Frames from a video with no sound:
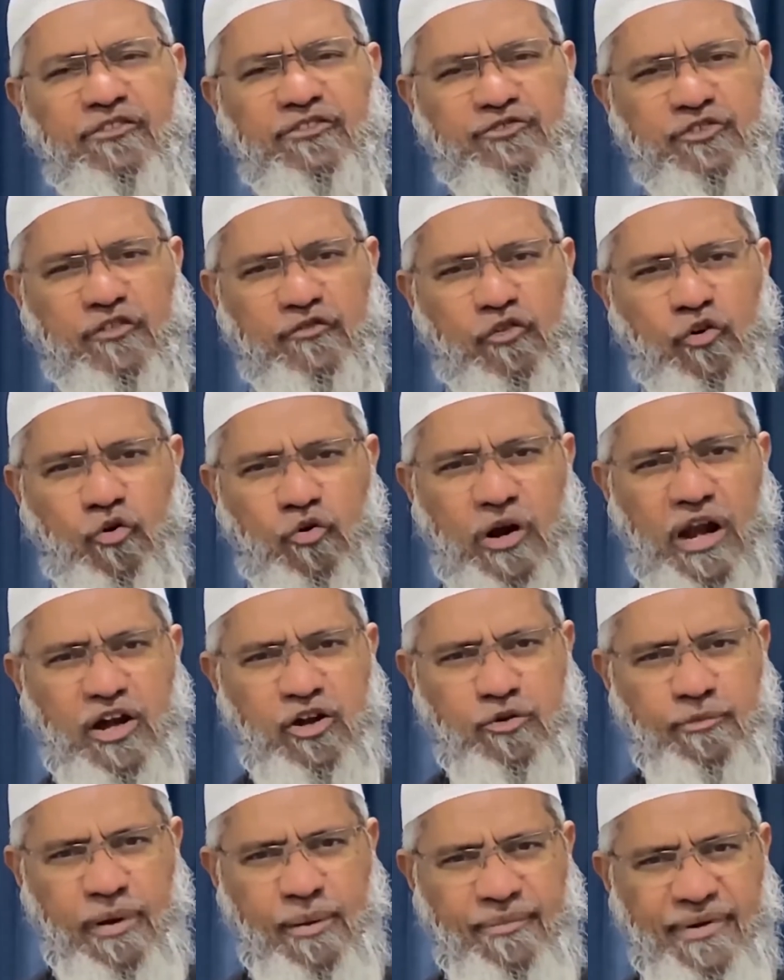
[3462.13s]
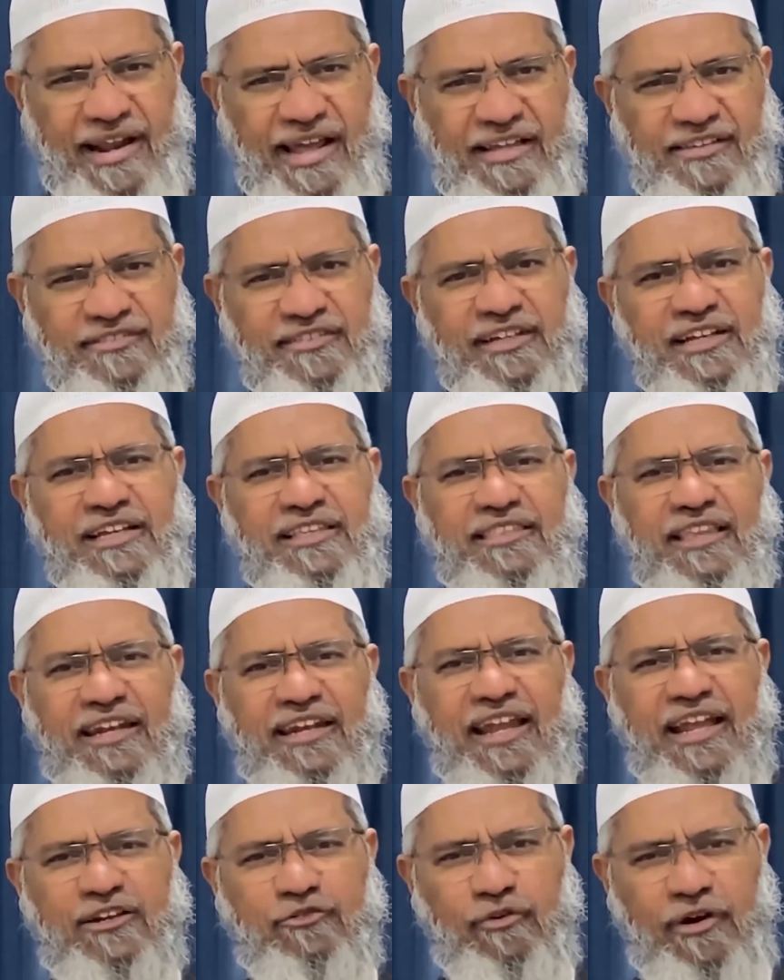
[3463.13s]
verses of the Quran to memorize, the
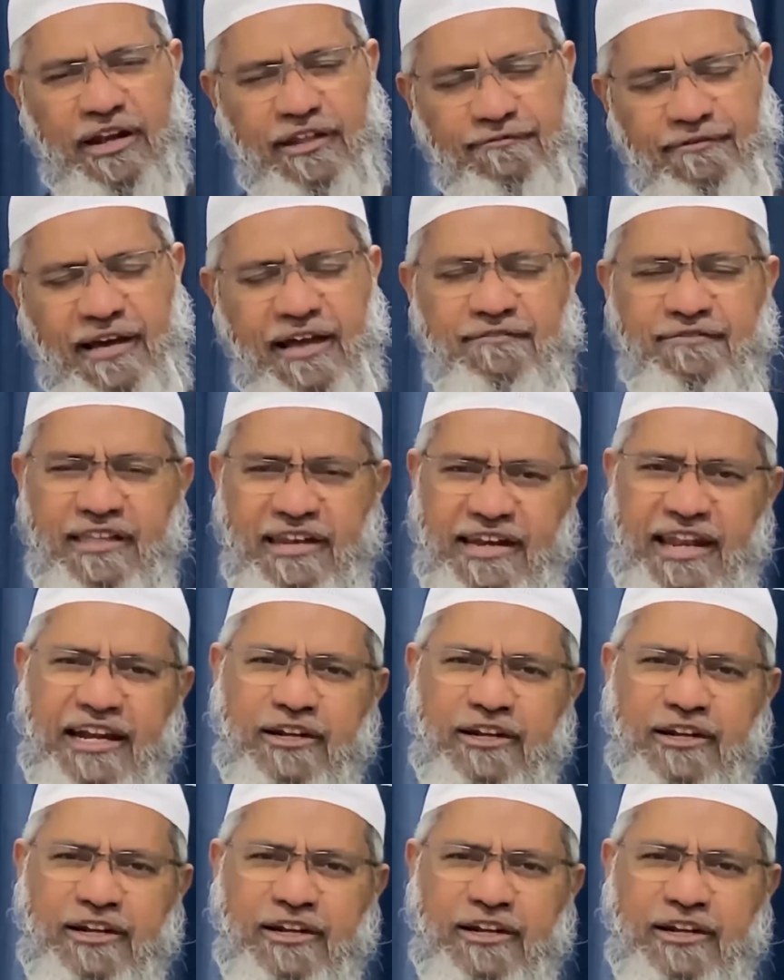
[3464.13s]
next 25,